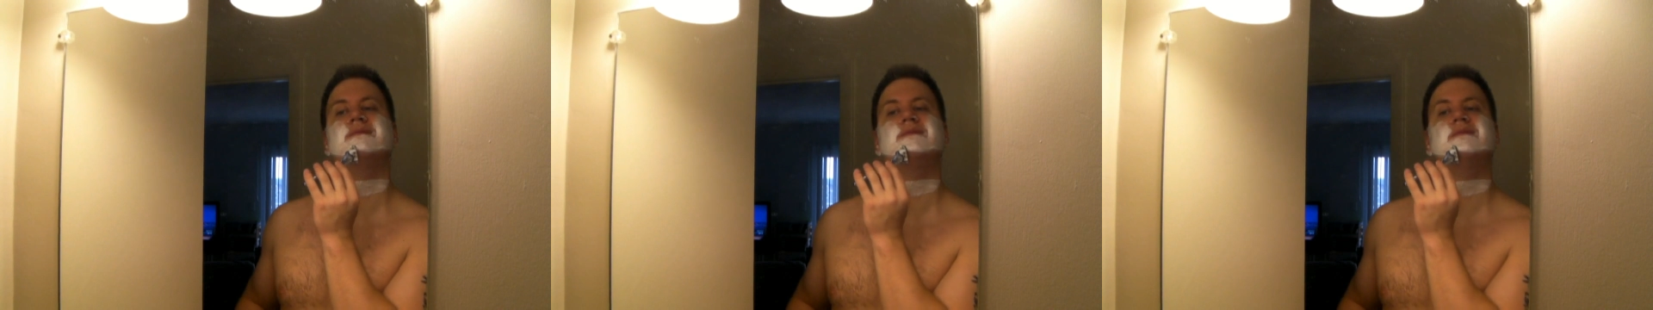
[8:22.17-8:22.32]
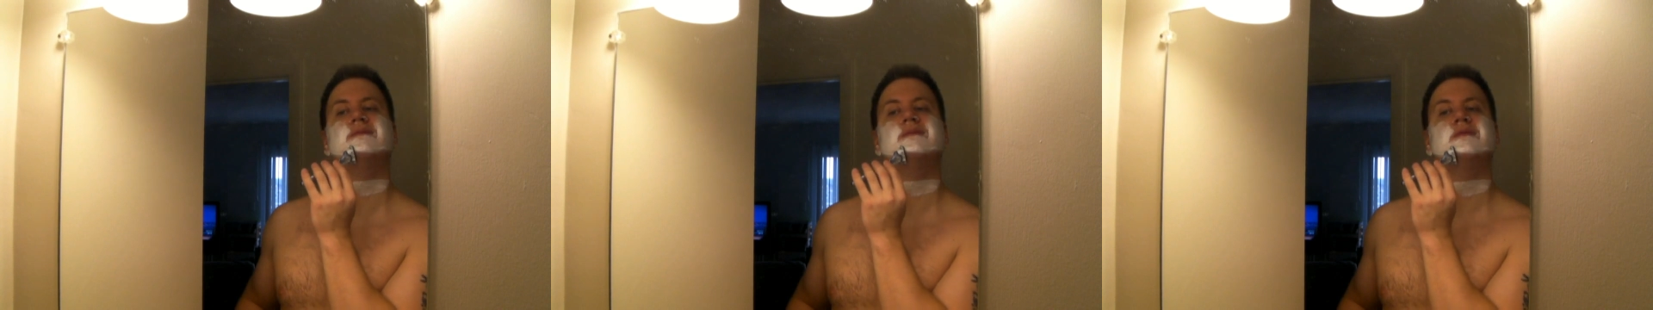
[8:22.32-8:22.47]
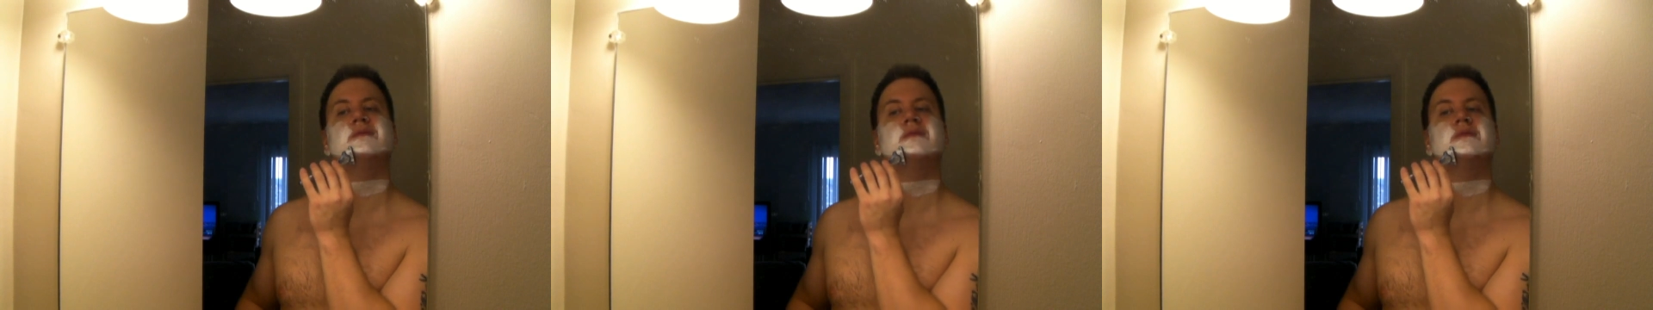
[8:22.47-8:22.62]

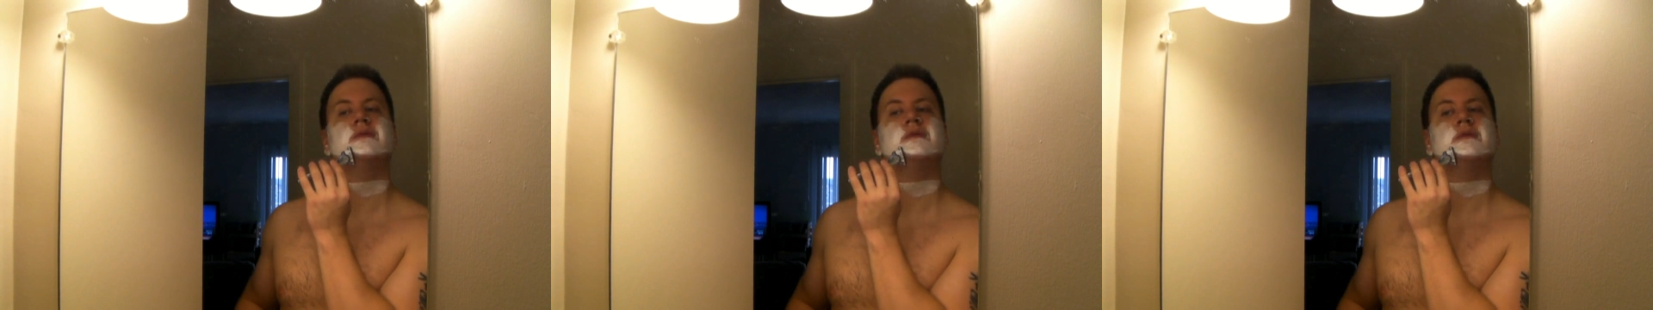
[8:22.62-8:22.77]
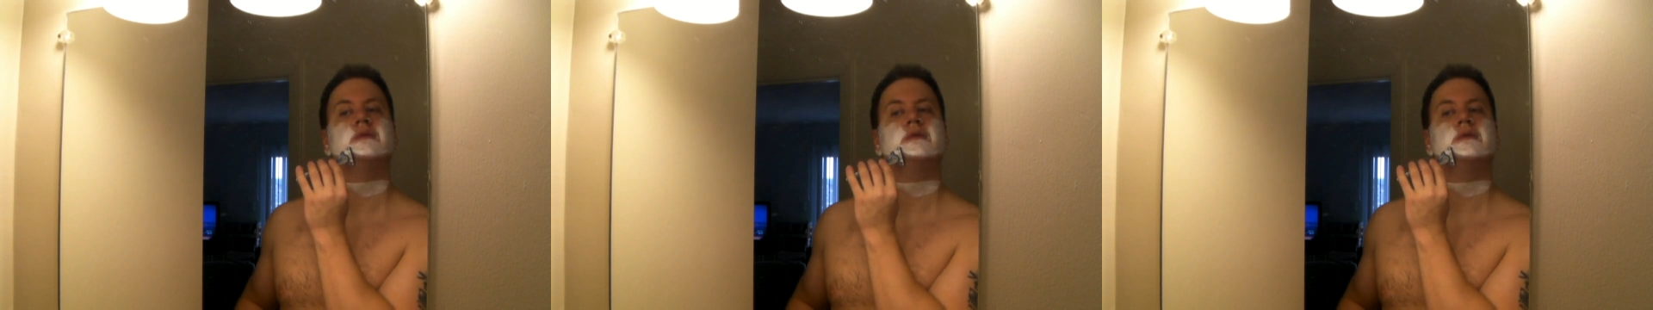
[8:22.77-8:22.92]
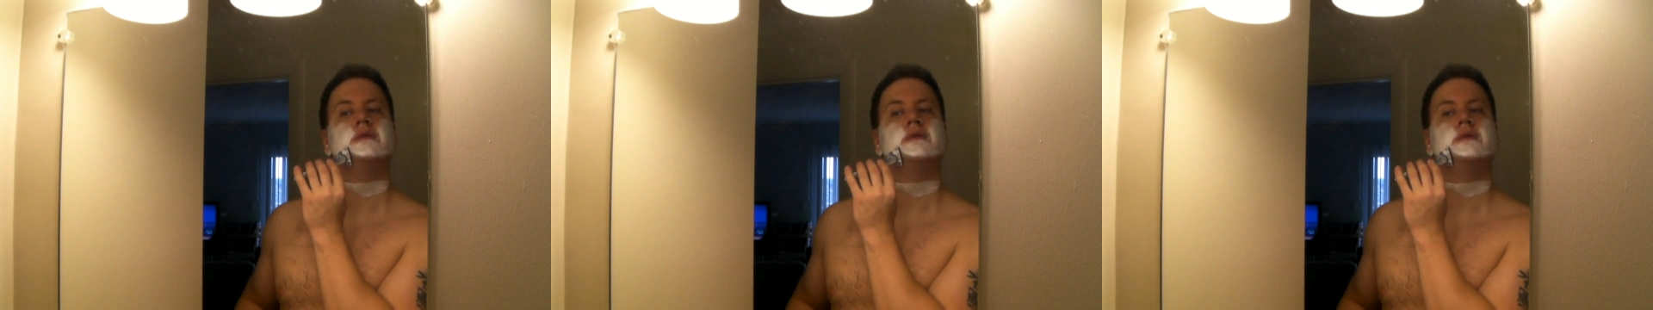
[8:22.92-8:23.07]

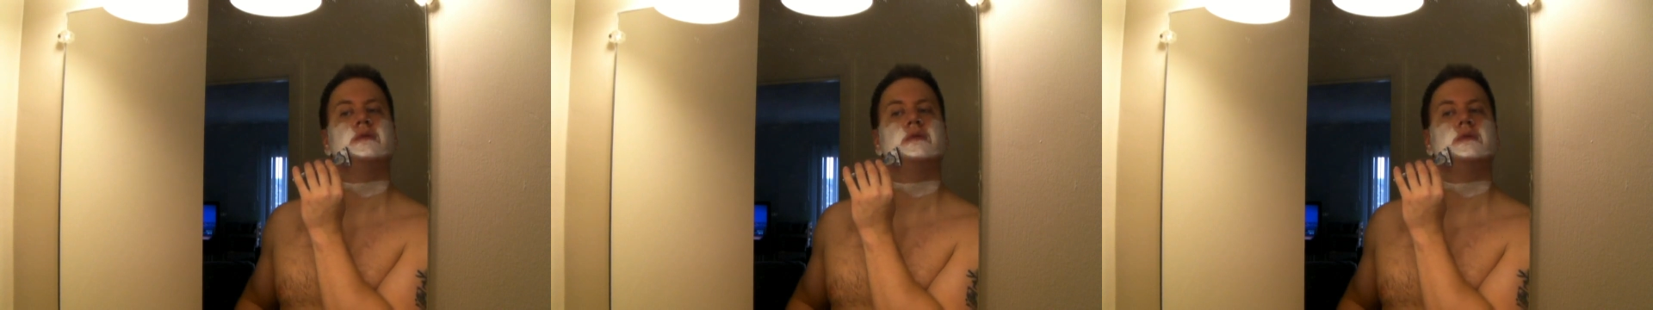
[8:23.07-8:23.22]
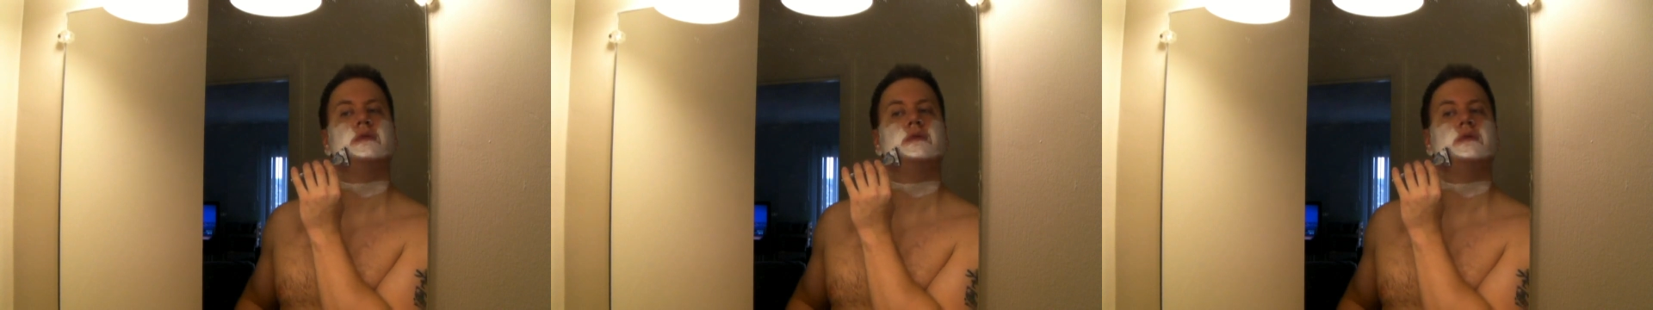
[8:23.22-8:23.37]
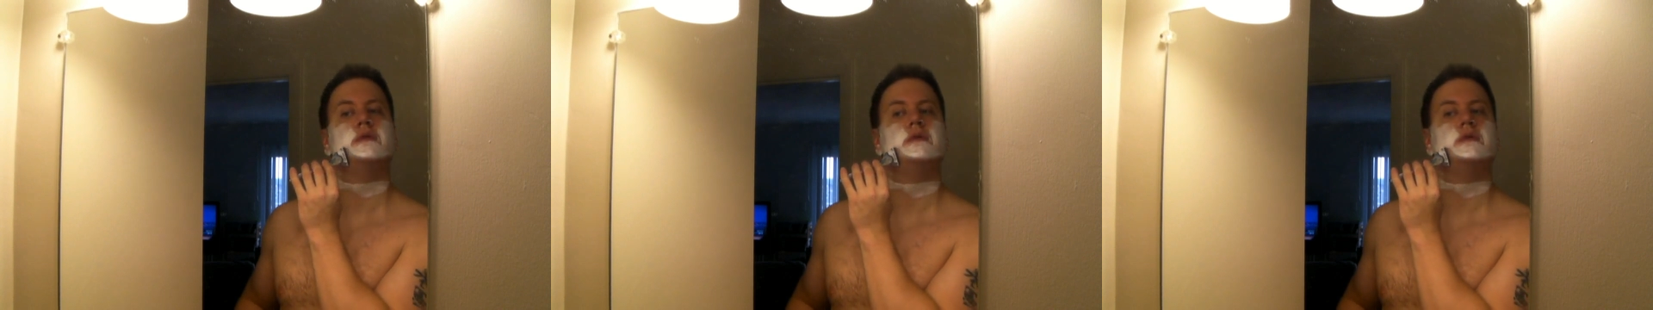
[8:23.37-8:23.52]

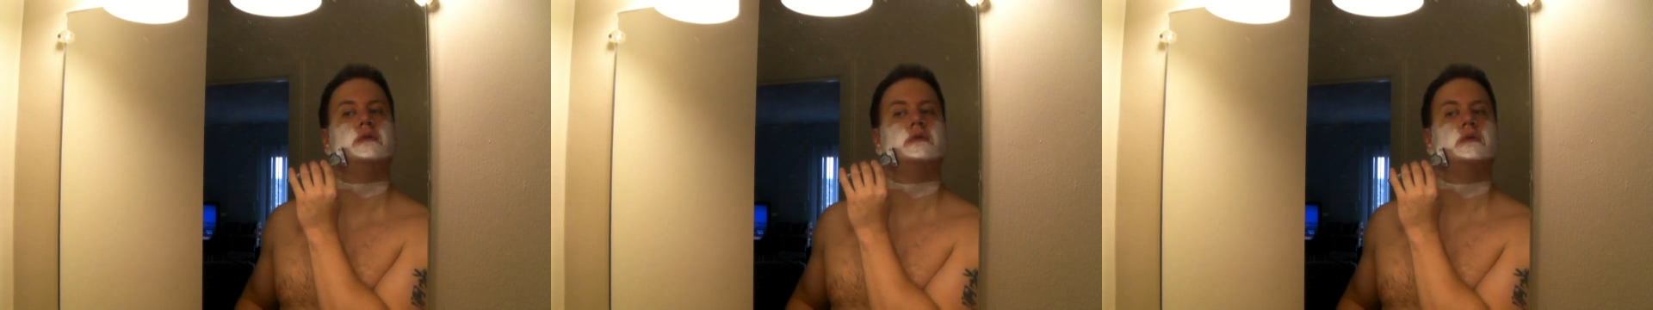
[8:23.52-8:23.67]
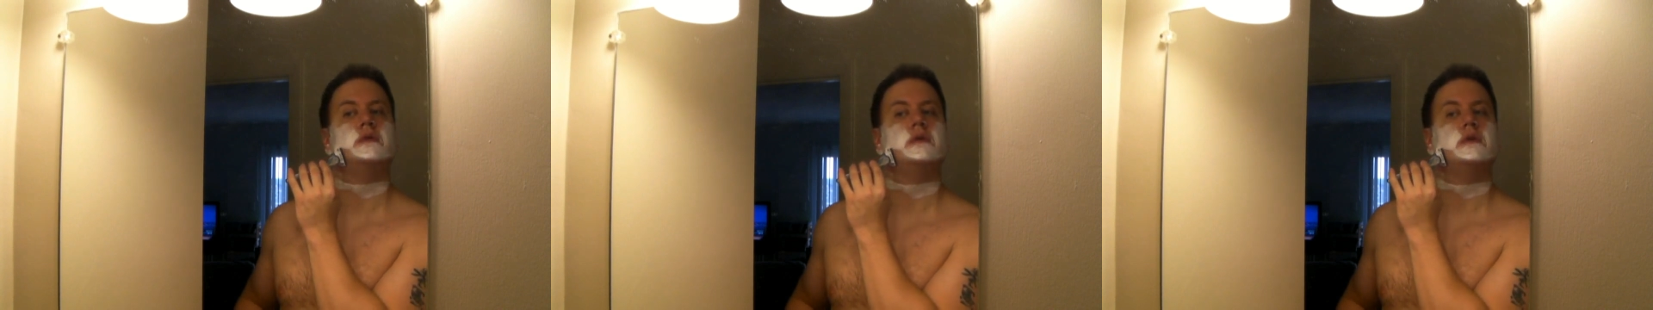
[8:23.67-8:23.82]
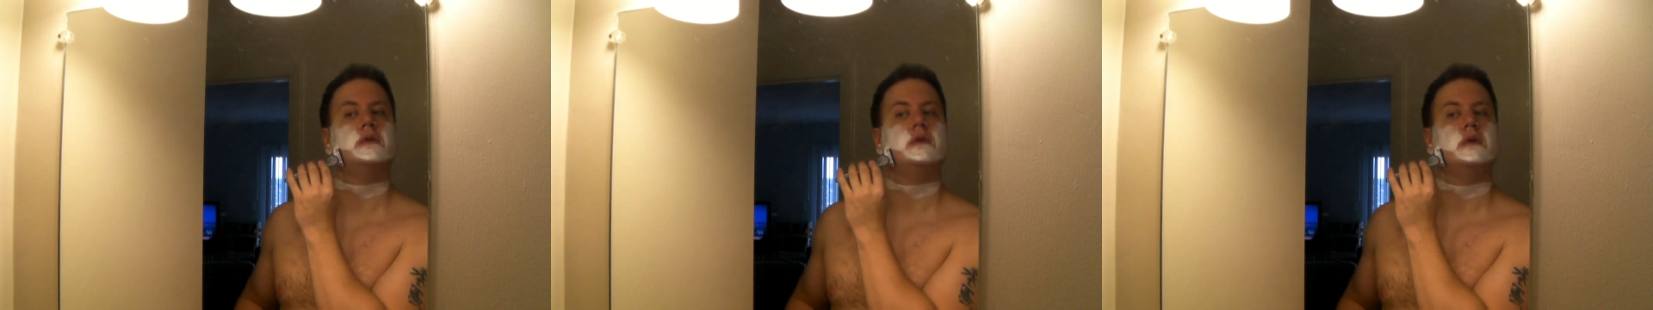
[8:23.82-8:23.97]

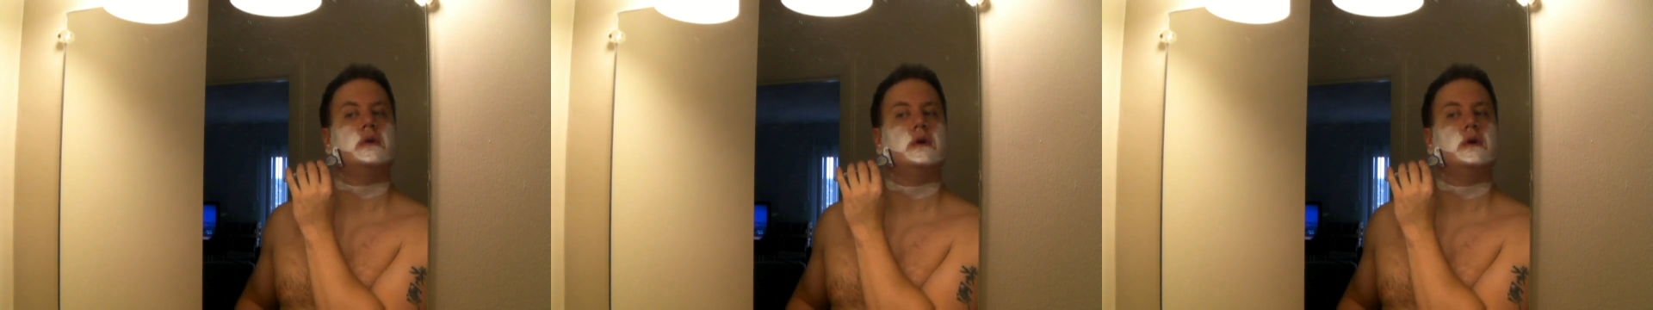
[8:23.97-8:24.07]
No one is speaking in this clip.